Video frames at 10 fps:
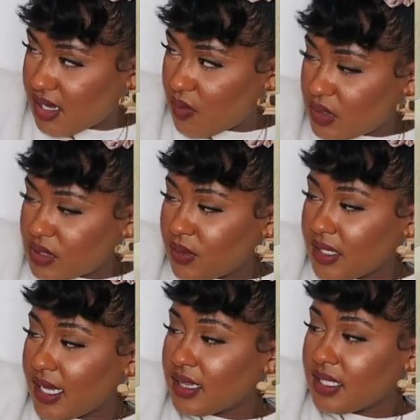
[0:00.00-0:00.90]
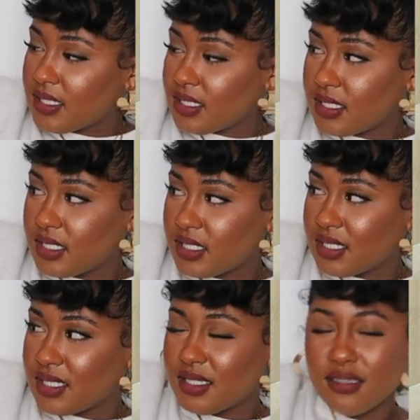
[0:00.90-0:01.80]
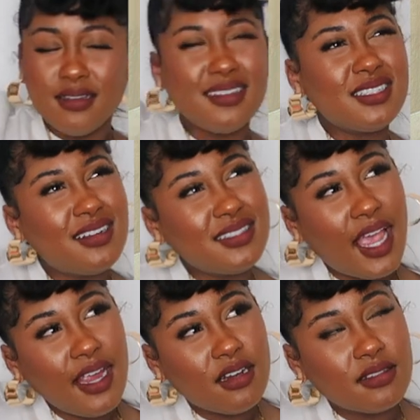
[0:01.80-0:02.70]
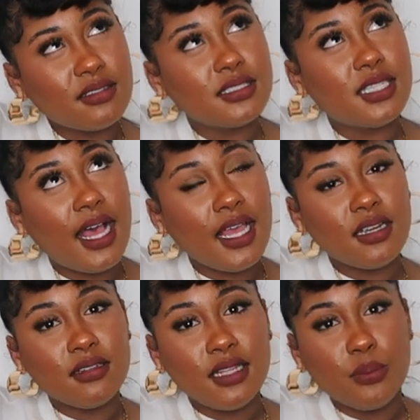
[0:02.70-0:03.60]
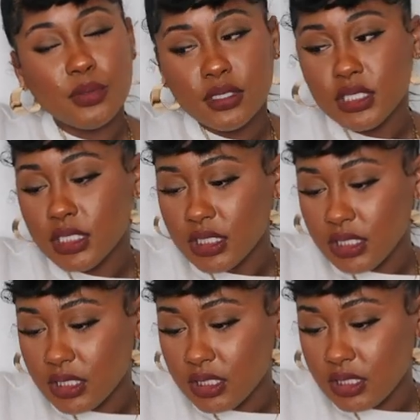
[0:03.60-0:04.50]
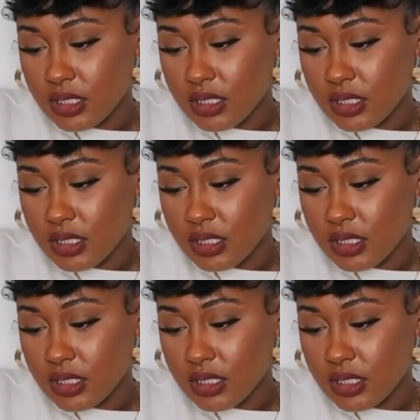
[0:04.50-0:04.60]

which one got the got a tiger there's tiger leopard cheetah